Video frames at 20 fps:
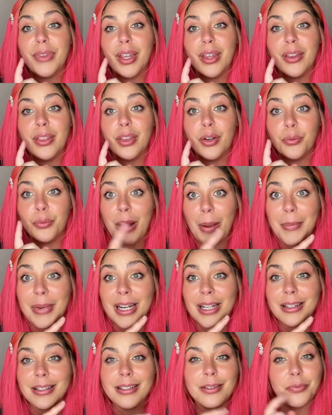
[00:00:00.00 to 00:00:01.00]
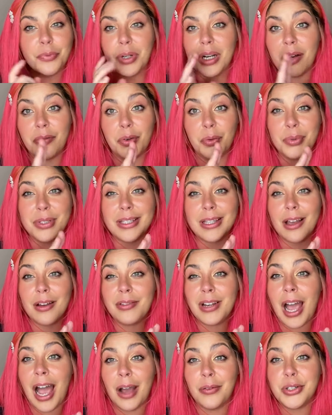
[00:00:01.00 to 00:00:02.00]
the remnants of whatever was left
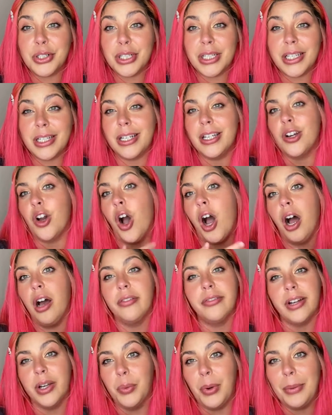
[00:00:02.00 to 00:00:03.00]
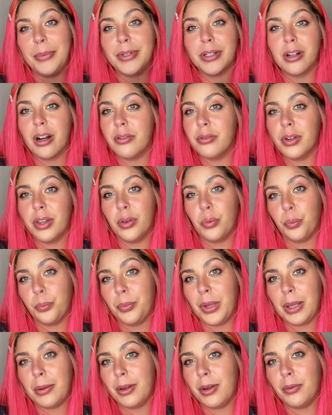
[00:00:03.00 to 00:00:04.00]
after eating off. I wiped it off with
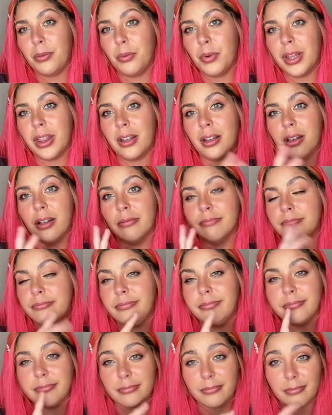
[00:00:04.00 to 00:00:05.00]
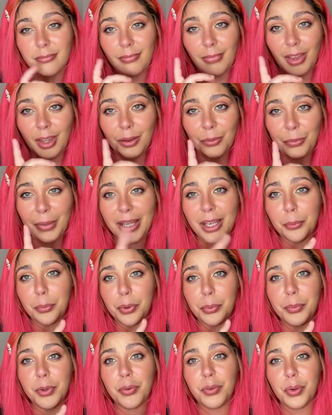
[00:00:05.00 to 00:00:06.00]
a makeup
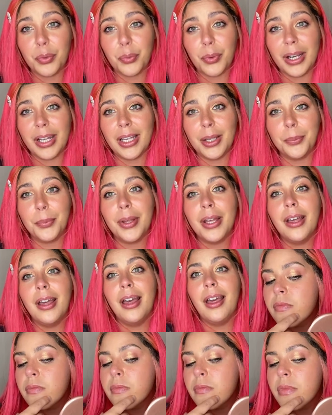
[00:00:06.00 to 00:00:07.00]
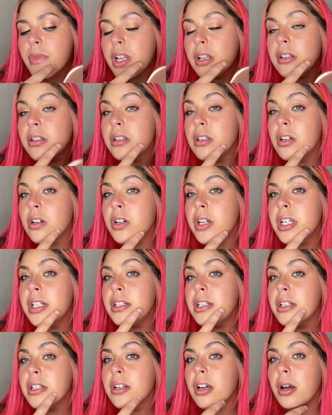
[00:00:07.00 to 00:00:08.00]
remover wipe. So it
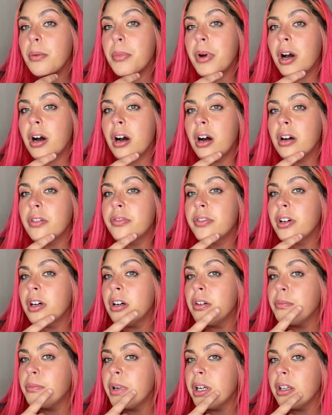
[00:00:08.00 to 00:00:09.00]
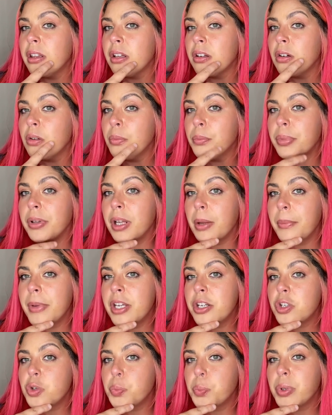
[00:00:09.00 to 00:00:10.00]
did come off of my little
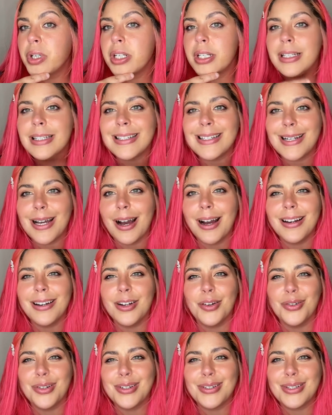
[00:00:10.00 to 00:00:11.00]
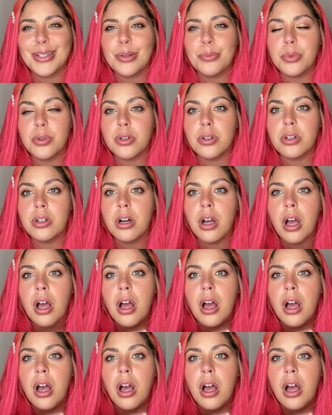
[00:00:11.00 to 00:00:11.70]
blemish, but it's not noticeable.